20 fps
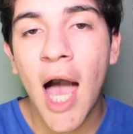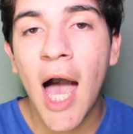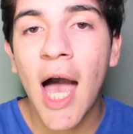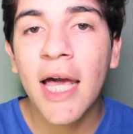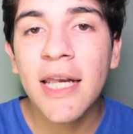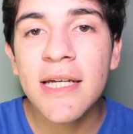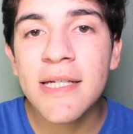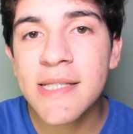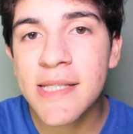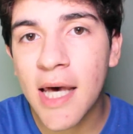
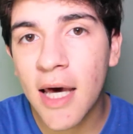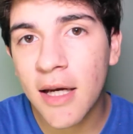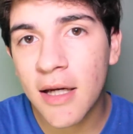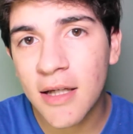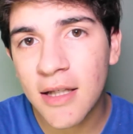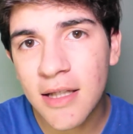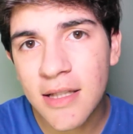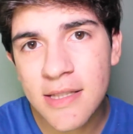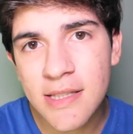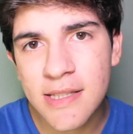I
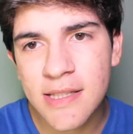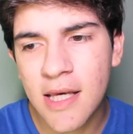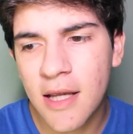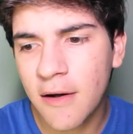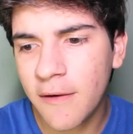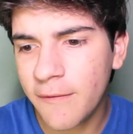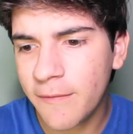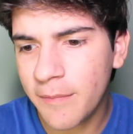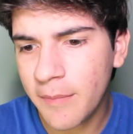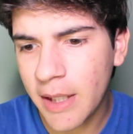decided instead
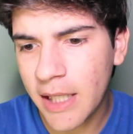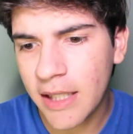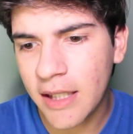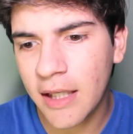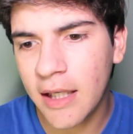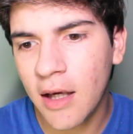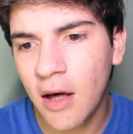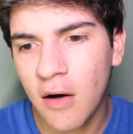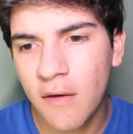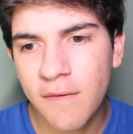of
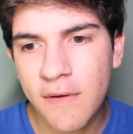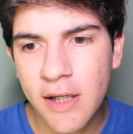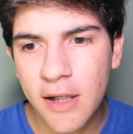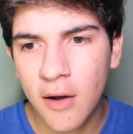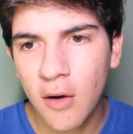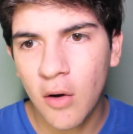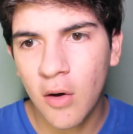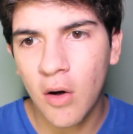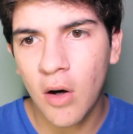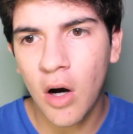making a
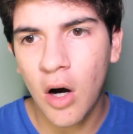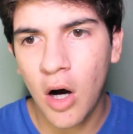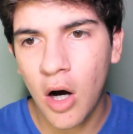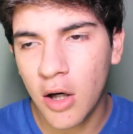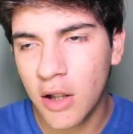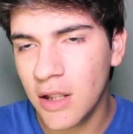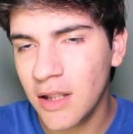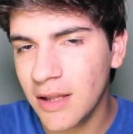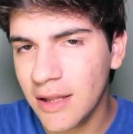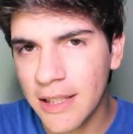video
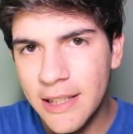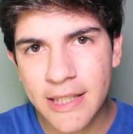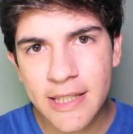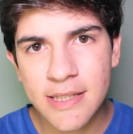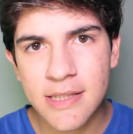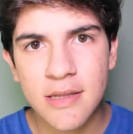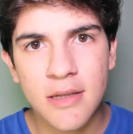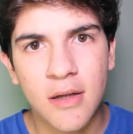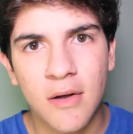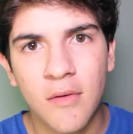on a
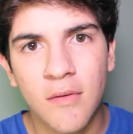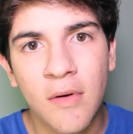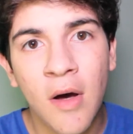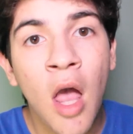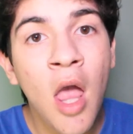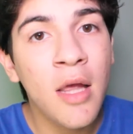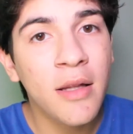list of